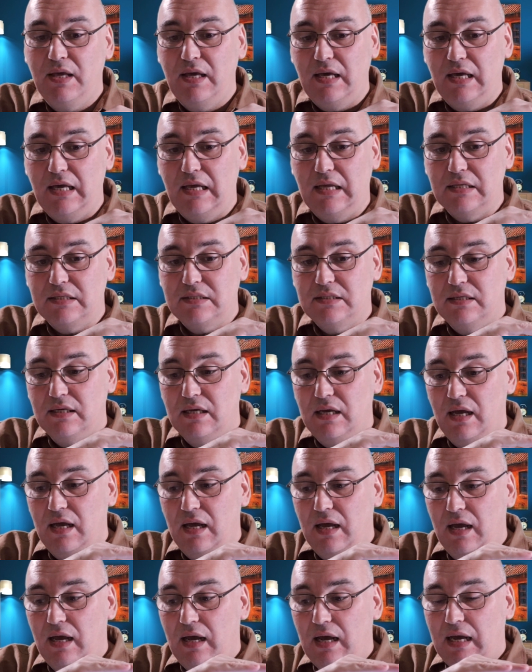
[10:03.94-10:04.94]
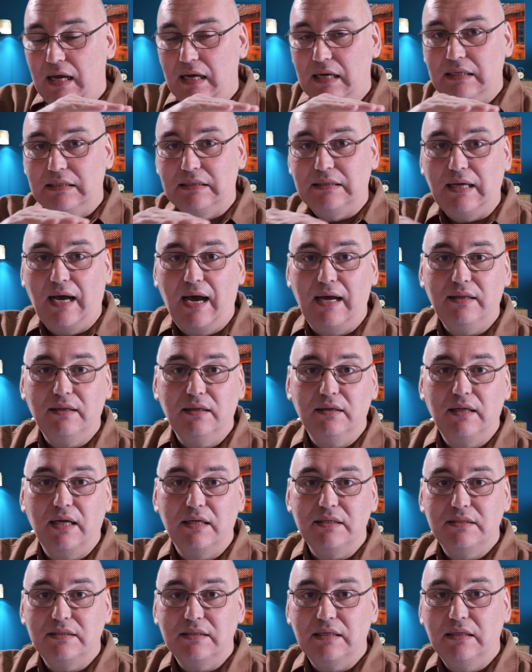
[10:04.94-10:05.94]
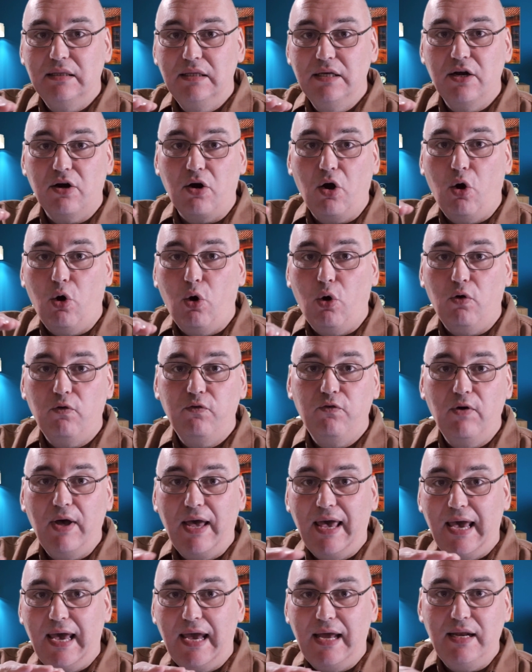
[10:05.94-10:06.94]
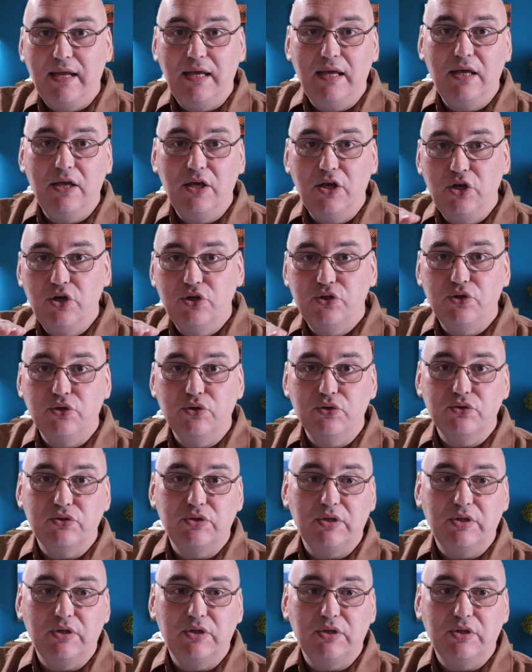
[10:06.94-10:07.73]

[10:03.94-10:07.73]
it's title that's clear of any issues,